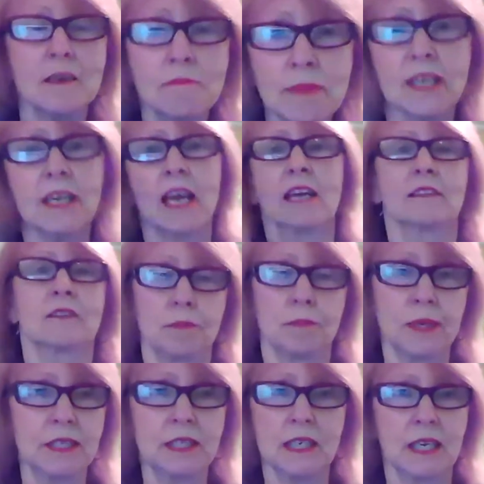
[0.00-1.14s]
to mitigate their
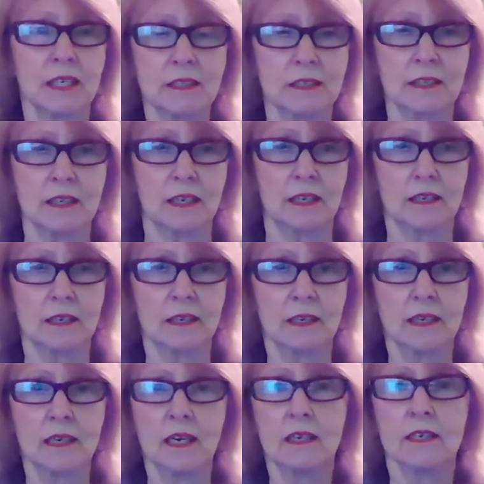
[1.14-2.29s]
PTSD.
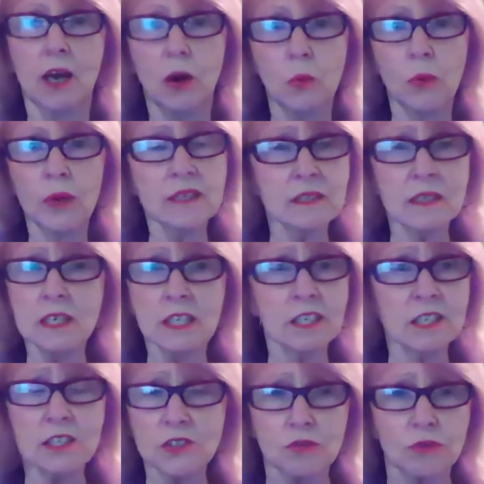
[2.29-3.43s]
Now, we as an
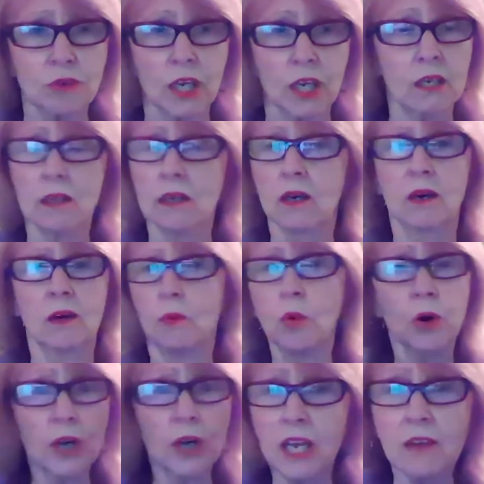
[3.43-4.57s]
industry
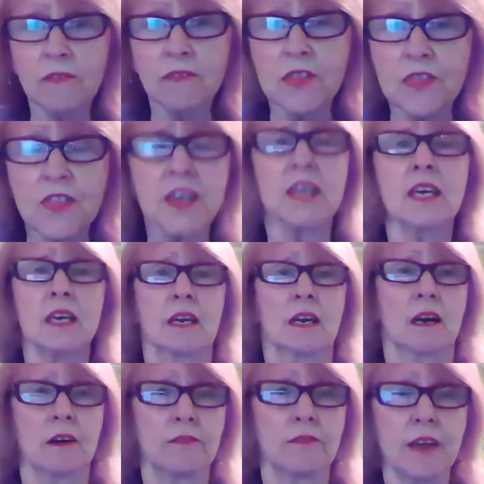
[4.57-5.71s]
weren't even
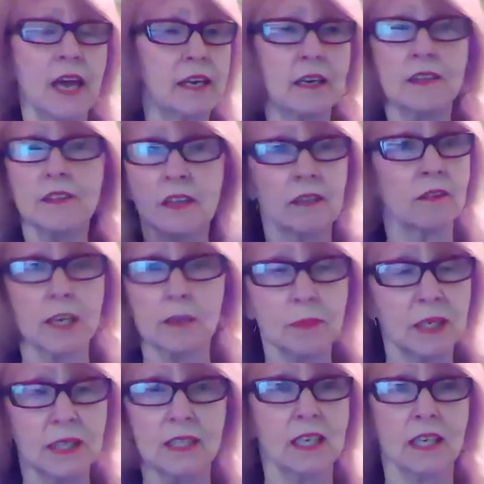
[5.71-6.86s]
thinking of anything like
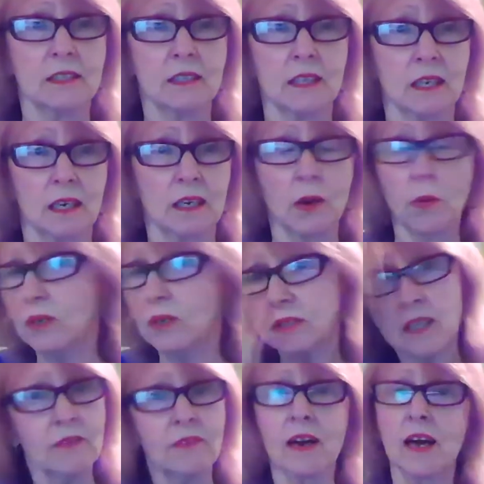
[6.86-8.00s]
PTSD. It
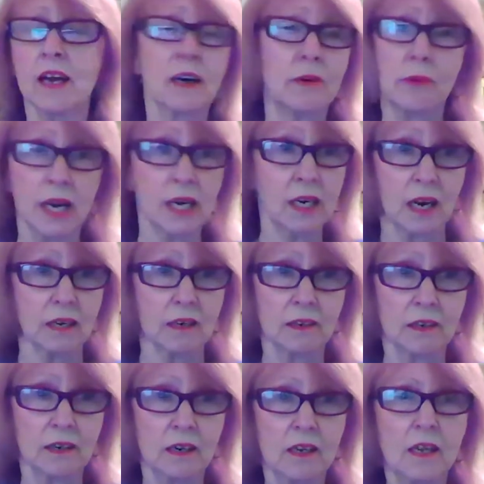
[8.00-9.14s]
wasn't even on our radar.
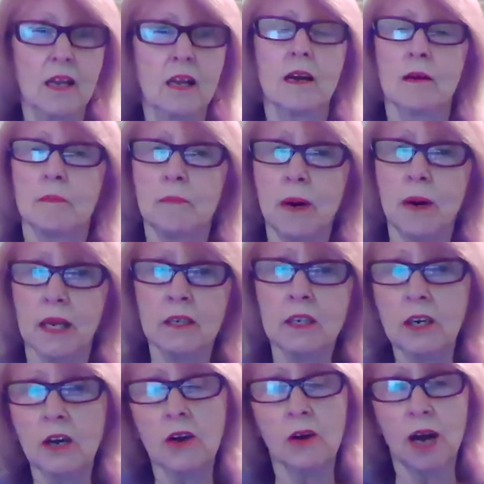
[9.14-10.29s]
But,
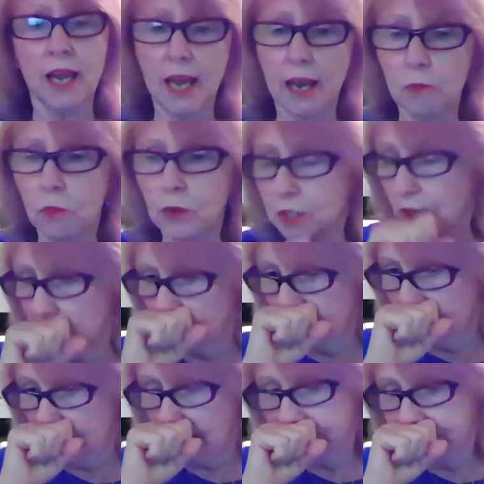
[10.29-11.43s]
you know, I had one young
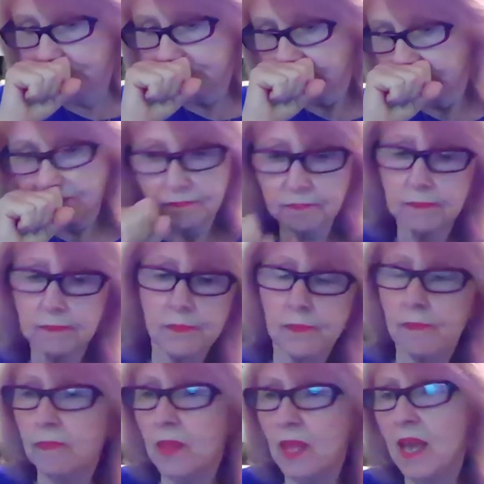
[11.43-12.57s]
man
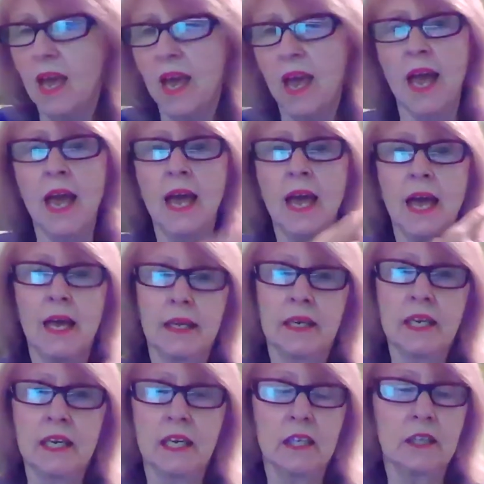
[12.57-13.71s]
and
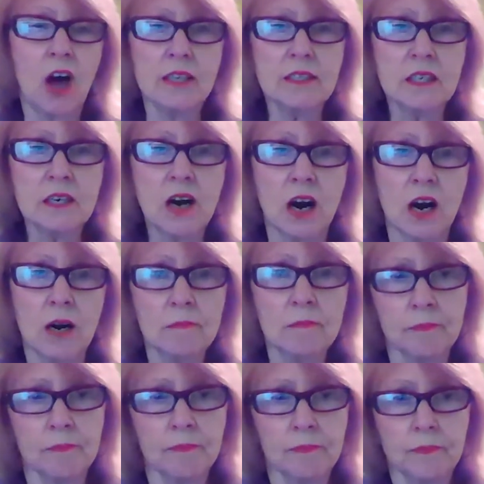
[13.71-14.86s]
he had lost an
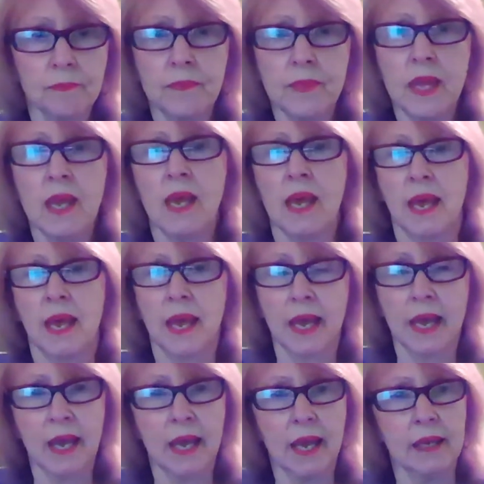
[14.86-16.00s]
arm
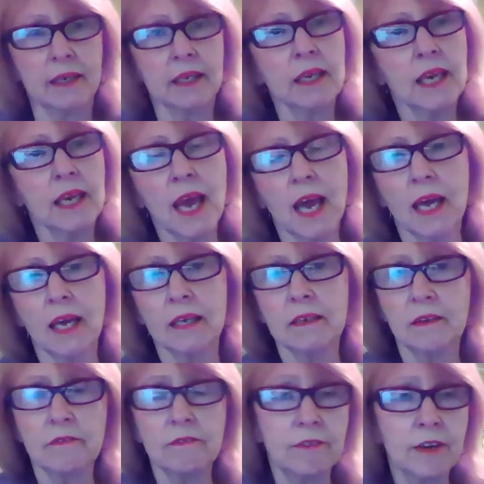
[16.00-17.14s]
and he
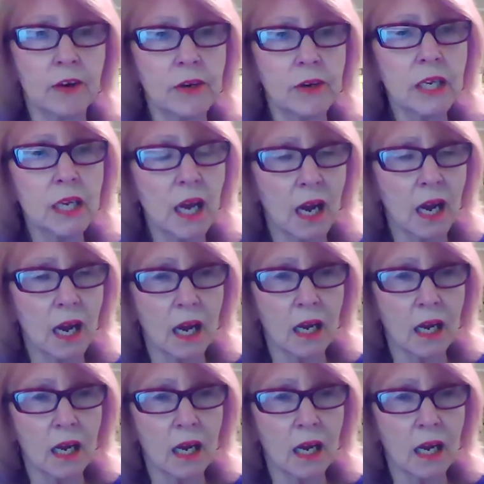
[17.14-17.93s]
had nerve